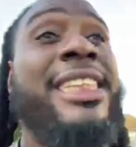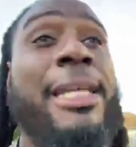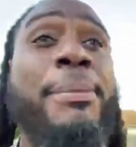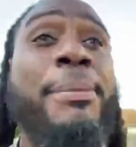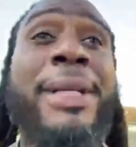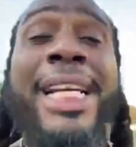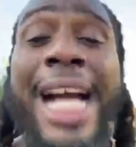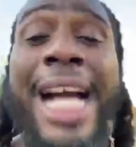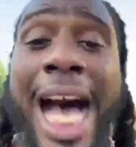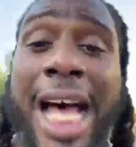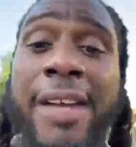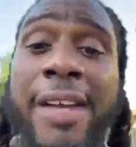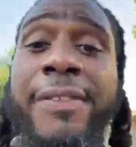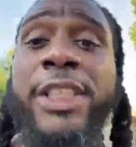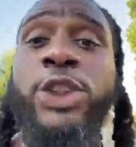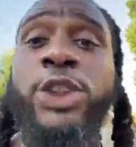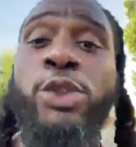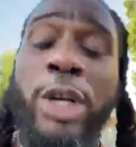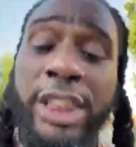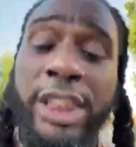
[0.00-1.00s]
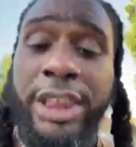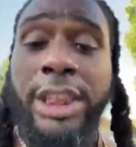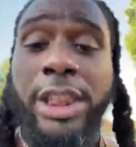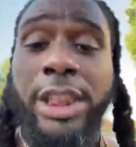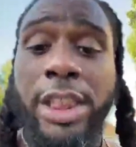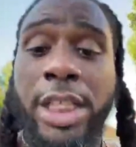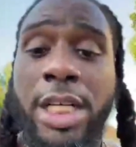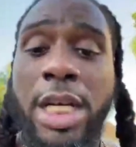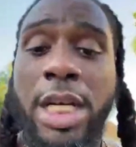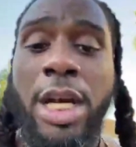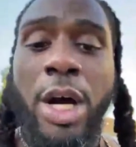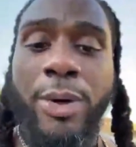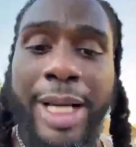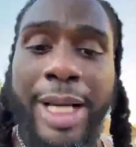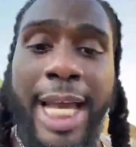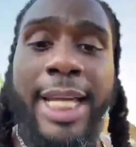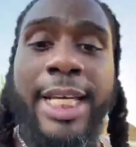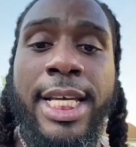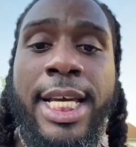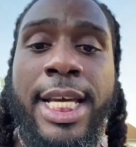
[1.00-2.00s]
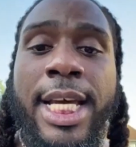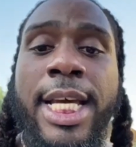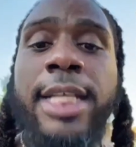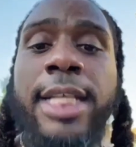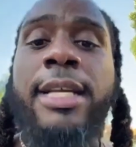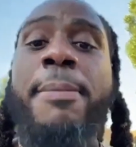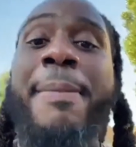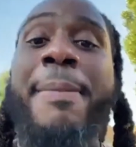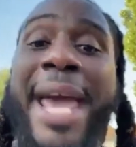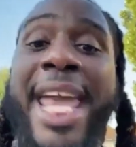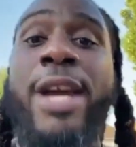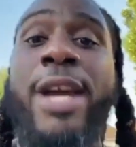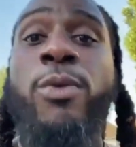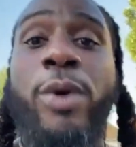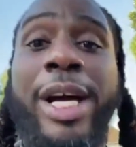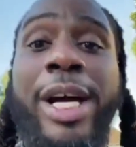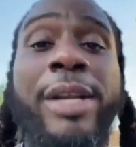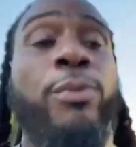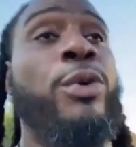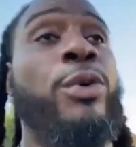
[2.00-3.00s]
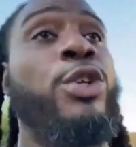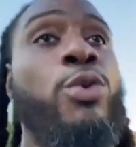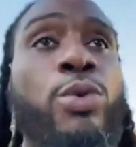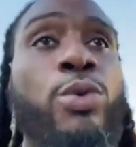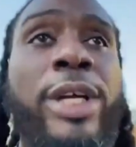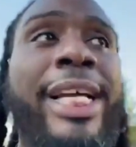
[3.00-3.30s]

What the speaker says: she, but the god of destruction, okay? The main one, when